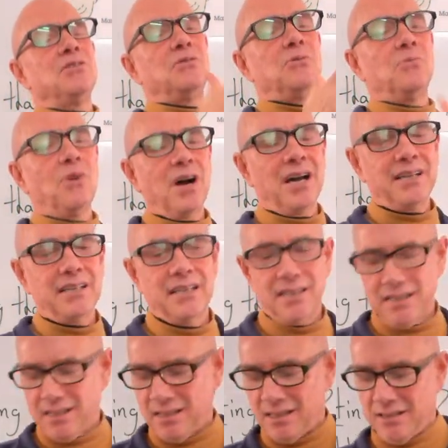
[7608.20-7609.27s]
want.
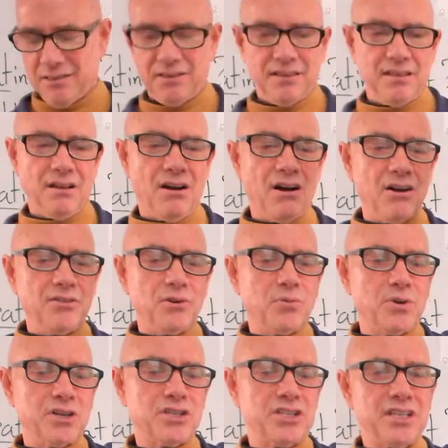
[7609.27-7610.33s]
All the
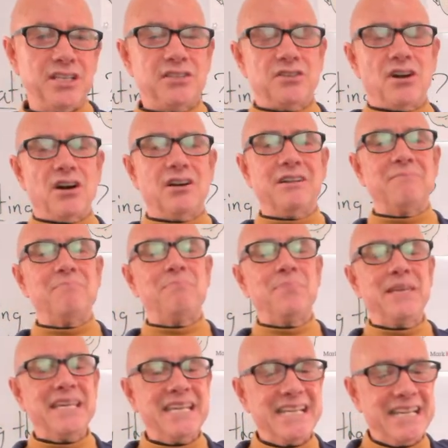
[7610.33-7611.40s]
worksheets are in
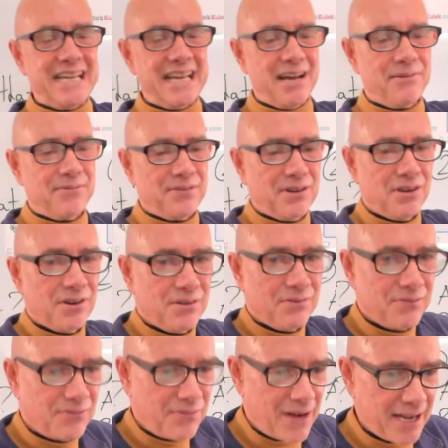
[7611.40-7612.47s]
PDF
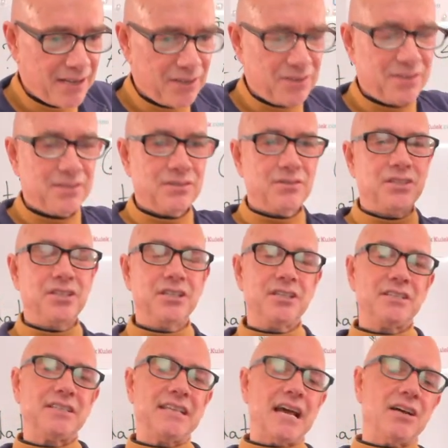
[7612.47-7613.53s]
files, so you
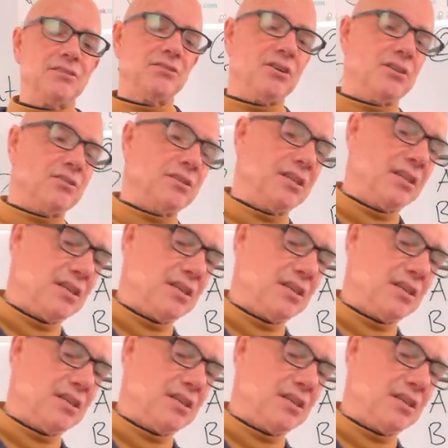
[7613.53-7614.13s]
just download